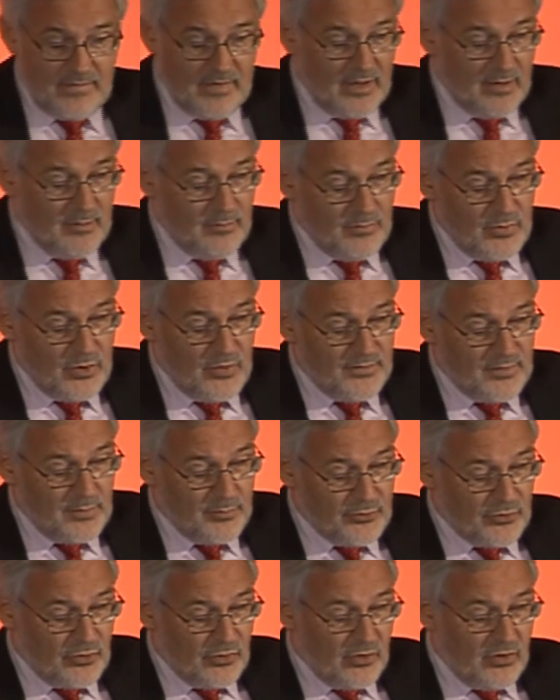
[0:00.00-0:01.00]
moved
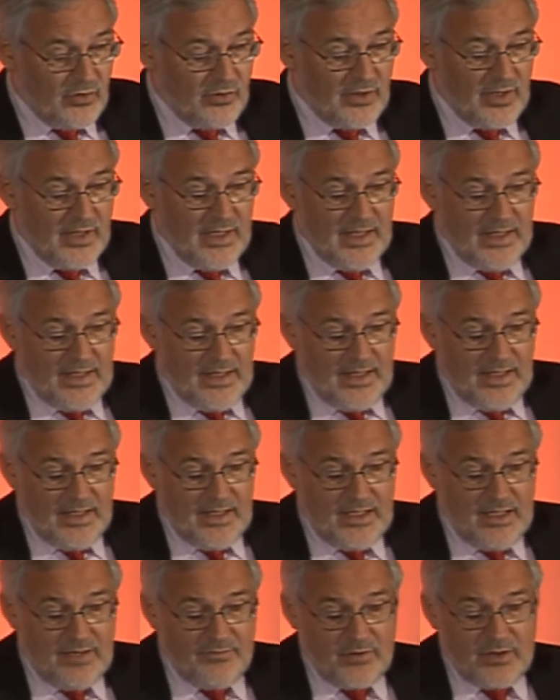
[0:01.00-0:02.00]
abroad, and
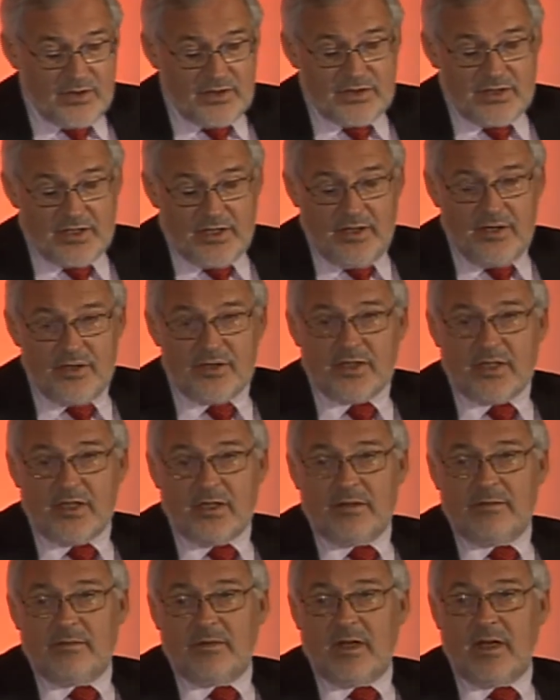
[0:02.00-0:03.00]
even
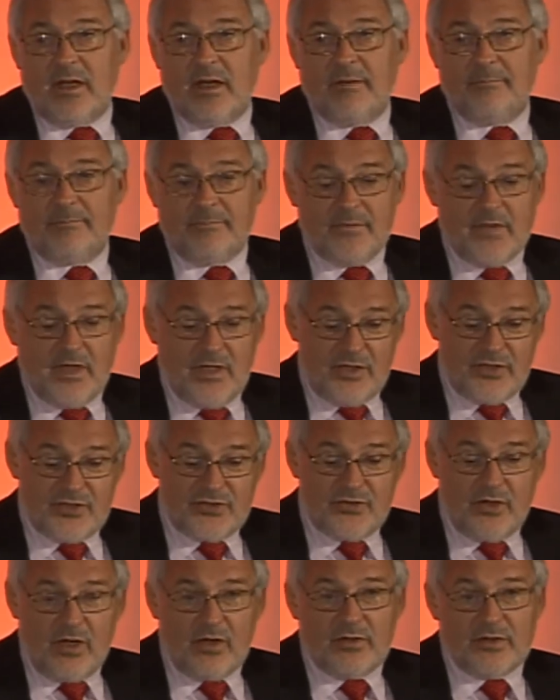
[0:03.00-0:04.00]
Toyota
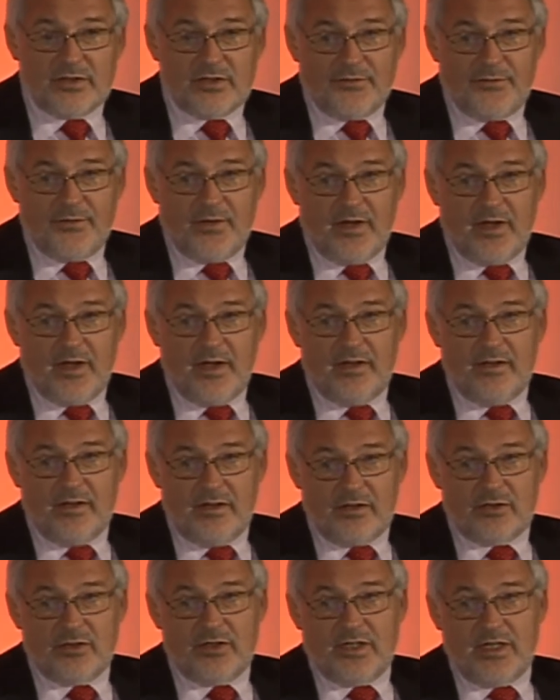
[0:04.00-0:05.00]
struggled to find
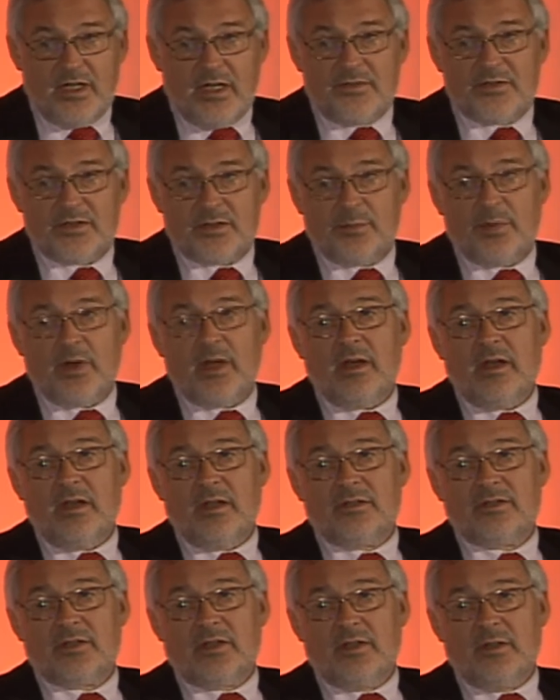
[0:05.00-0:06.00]
good enough
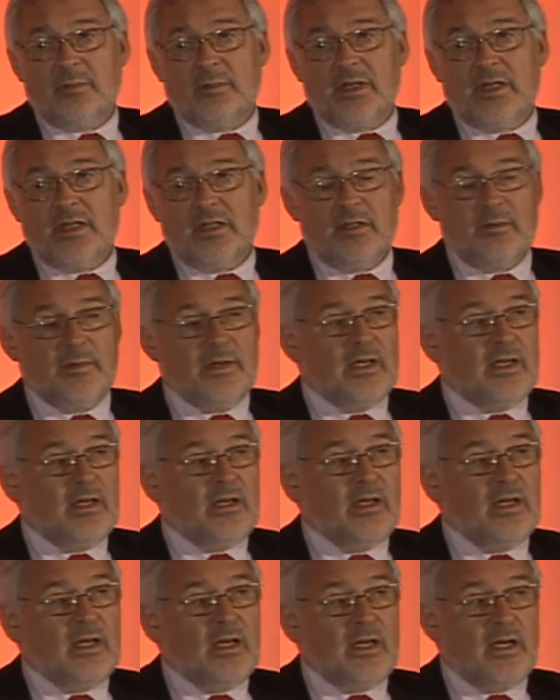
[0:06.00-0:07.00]
suppliers in the main,
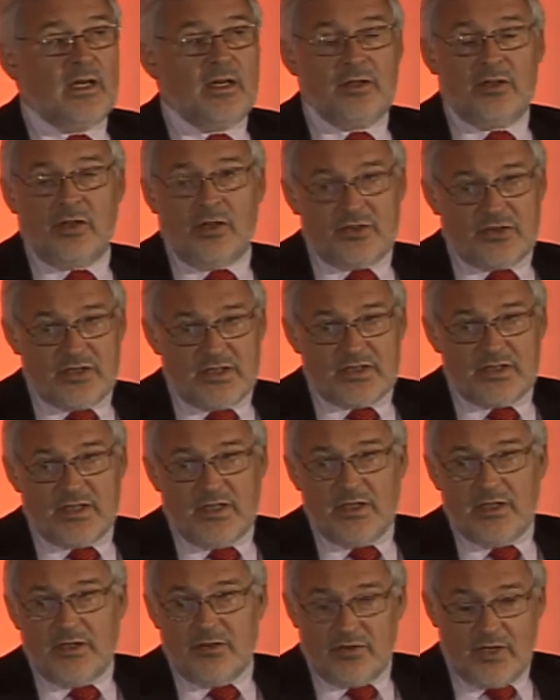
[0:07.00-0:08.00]
not just in
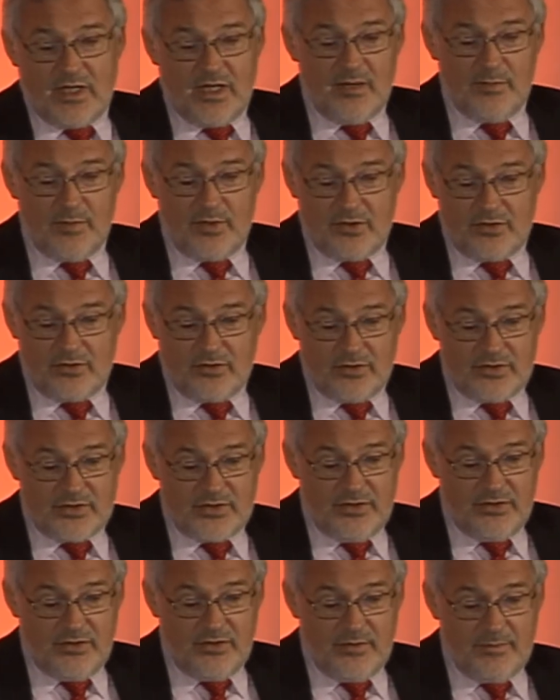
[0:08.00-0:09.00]
the UK but across
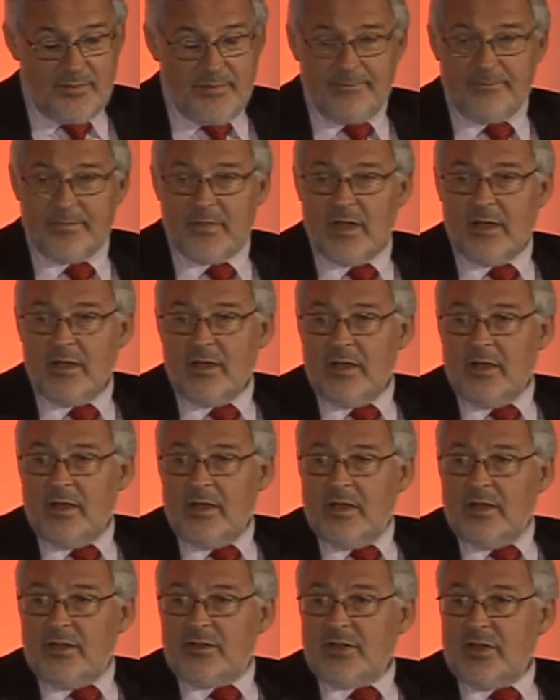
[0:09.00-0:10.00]
Europe.
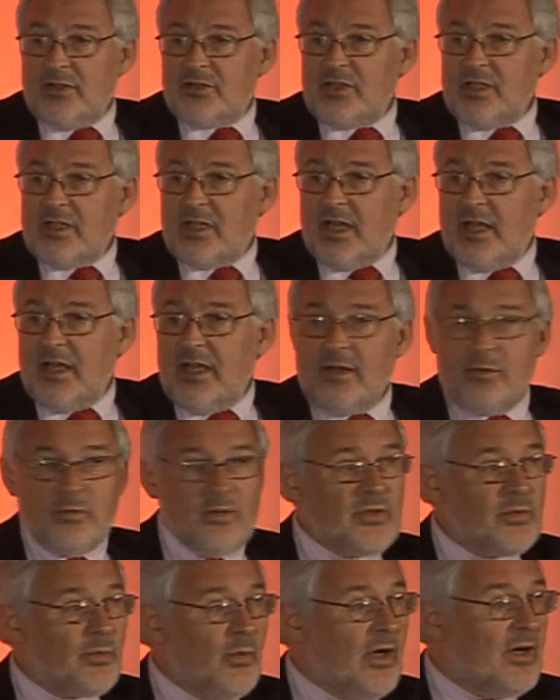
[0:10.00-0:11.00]
So GKN
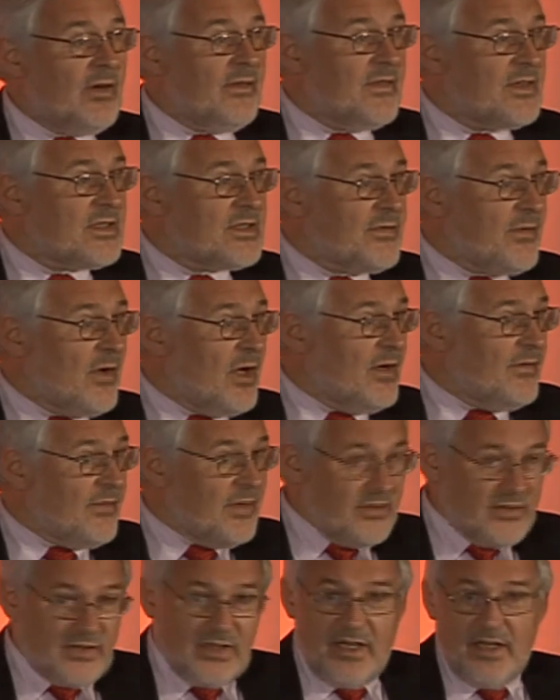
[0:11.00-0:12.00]
was one of the
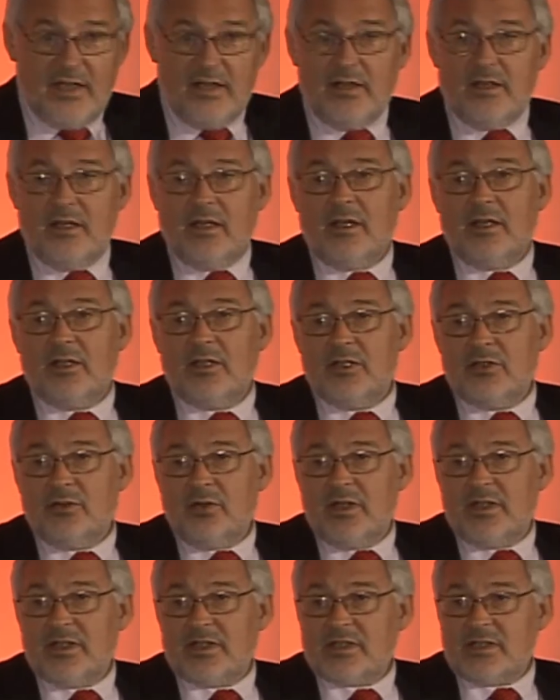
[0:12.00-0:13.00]
survivors, and you
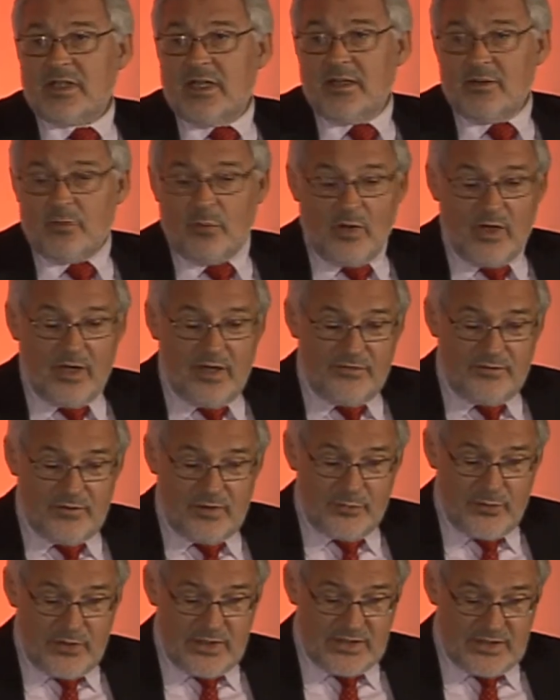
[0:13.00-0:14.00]
understand why from the
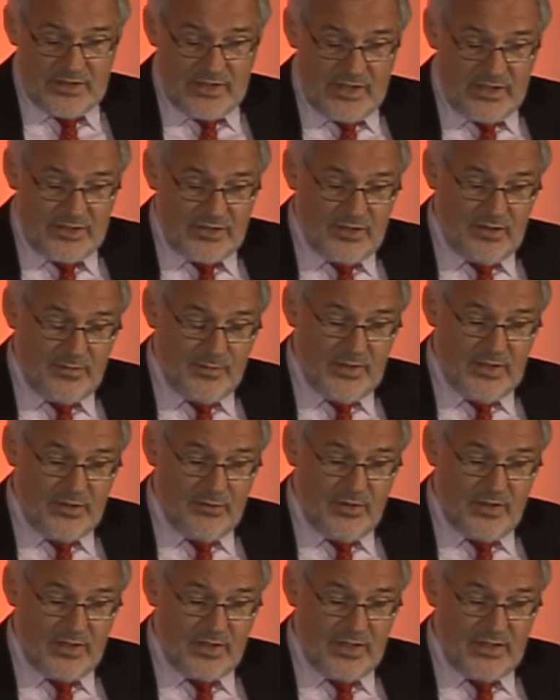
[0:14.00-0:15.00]
presentation that Peter
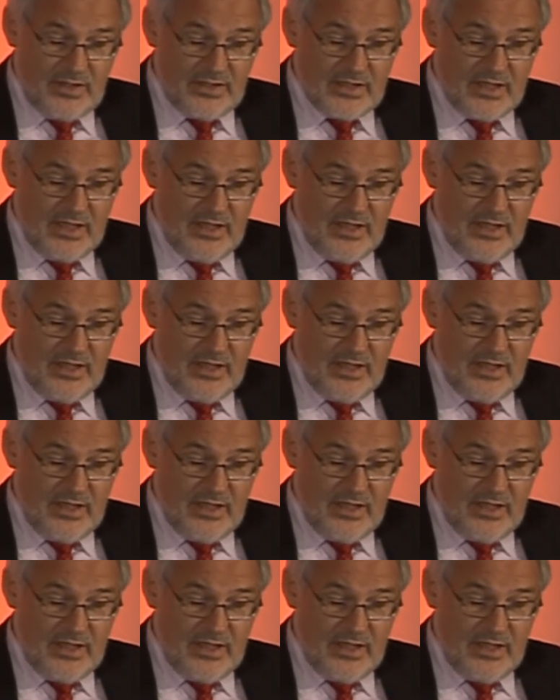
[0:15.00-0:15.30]
Watkins gave